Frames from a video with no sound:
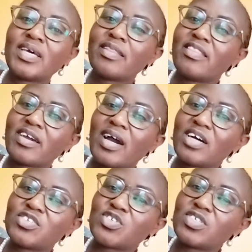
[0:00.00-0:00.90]
the
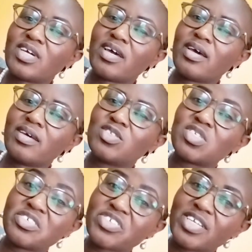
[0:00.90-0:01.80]
cash,
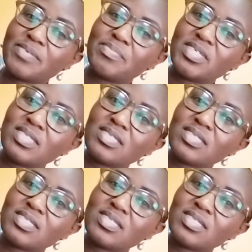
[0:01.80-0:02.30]
treasury bills,